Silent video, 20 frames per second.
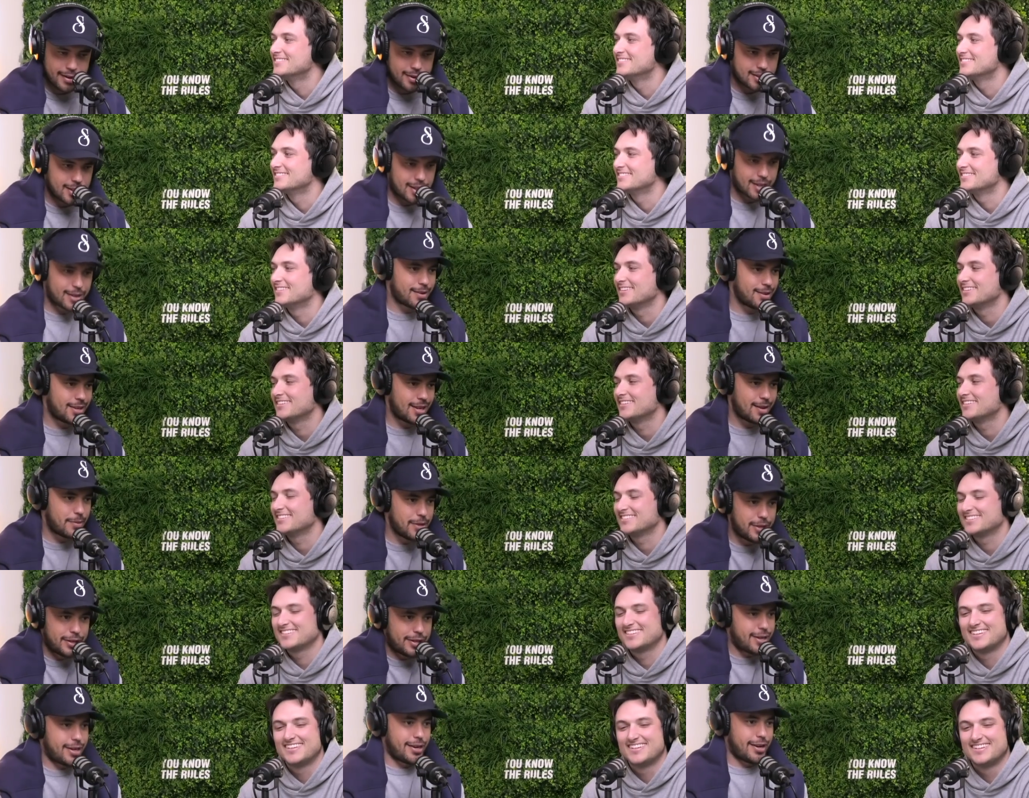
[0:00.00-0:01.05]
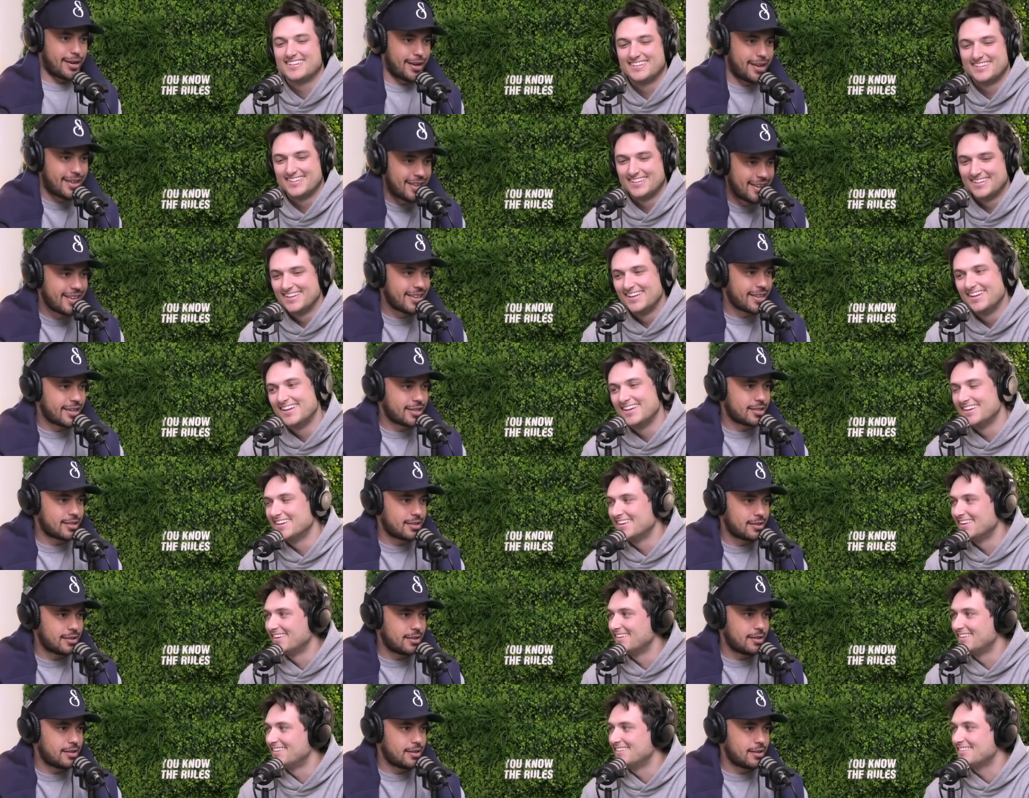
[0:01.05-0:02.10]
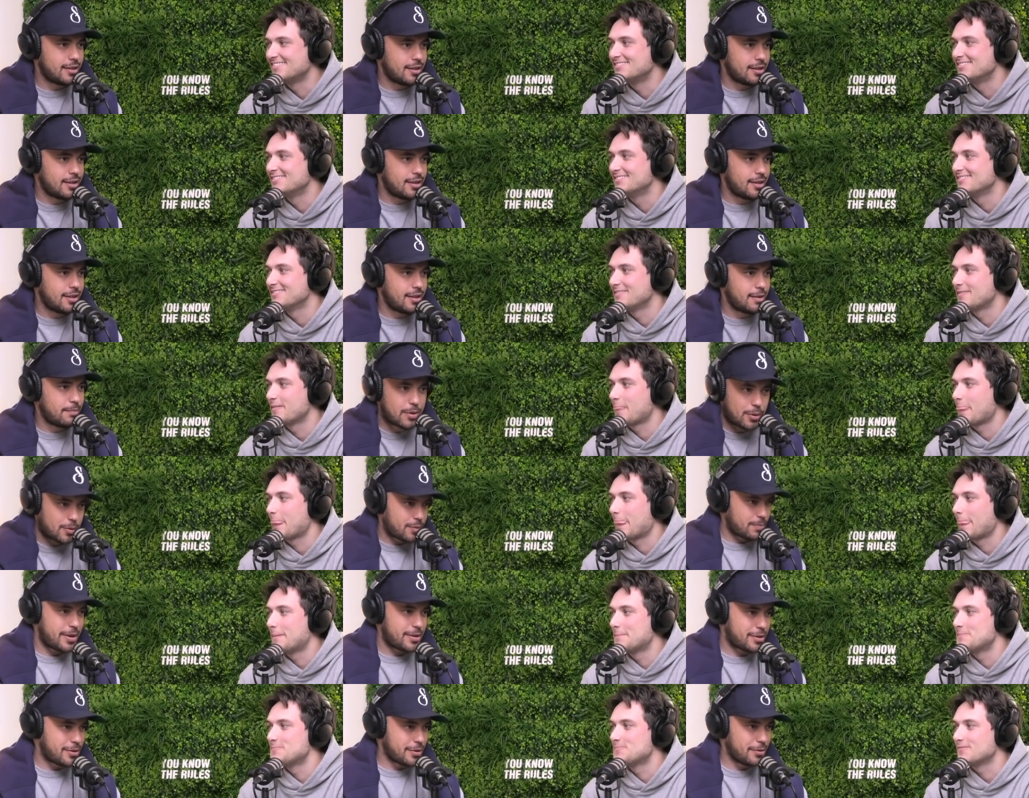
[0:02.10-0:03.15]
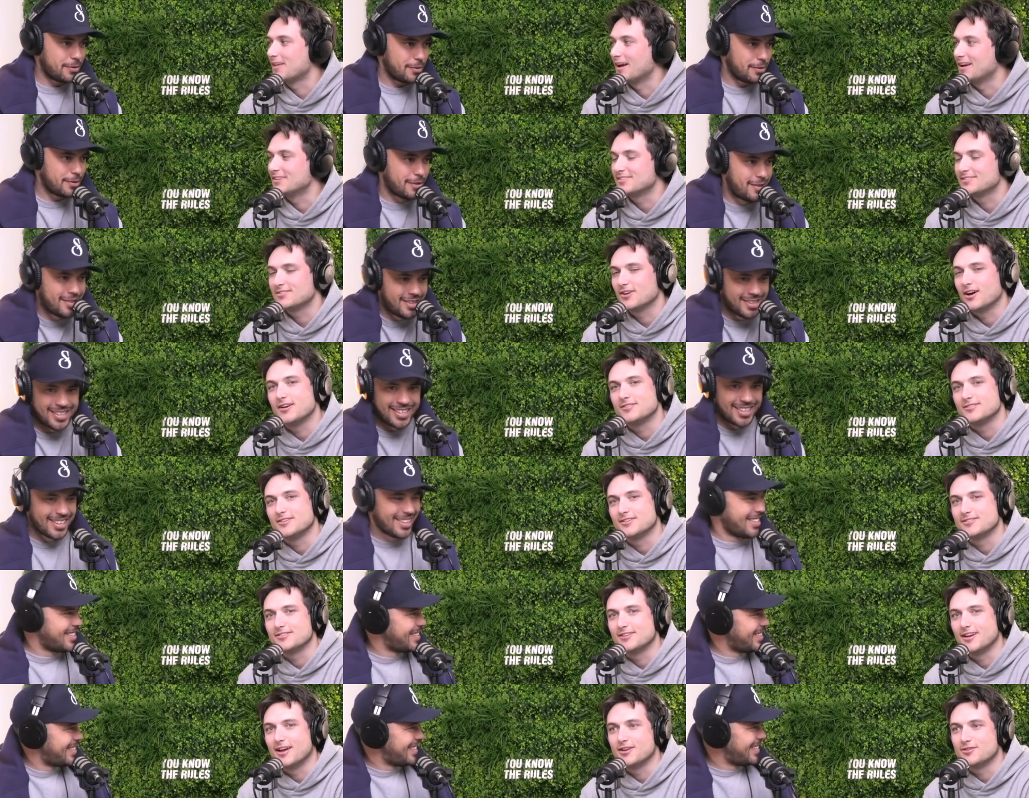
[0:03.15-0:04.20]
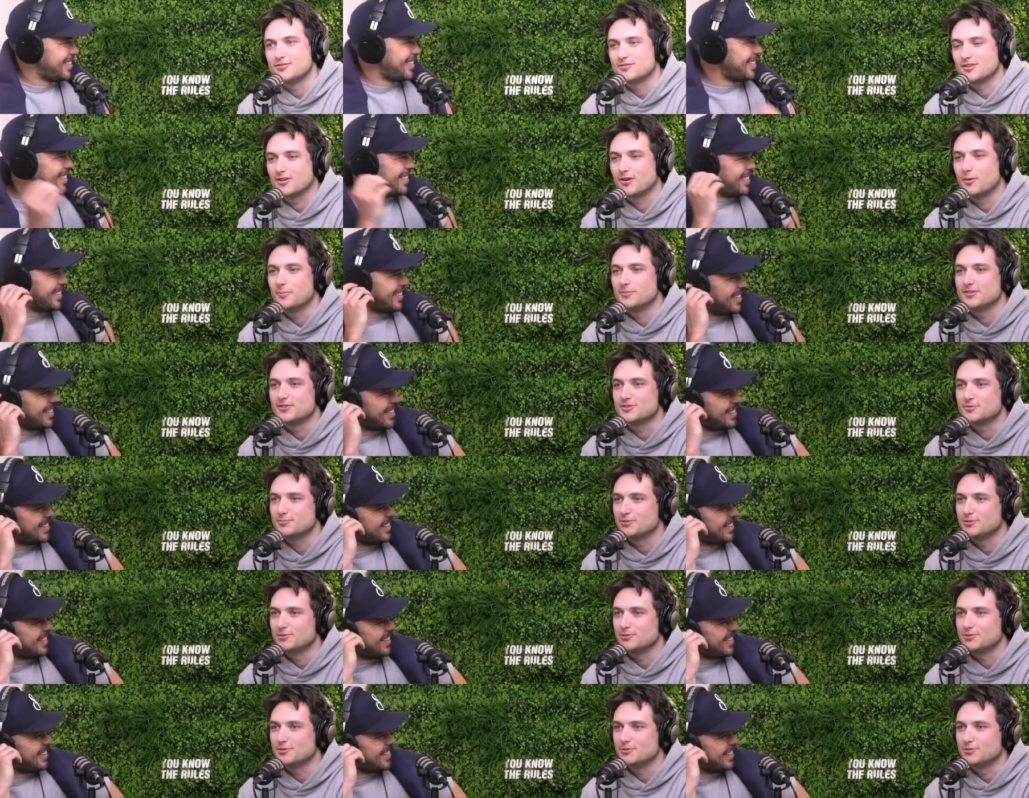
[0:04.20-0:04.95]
Speaker 1: I was like, Yeah, but you didn't. He
Speaker 2: goes, but I was meant to. I said to Ice yesterday, it's just a competition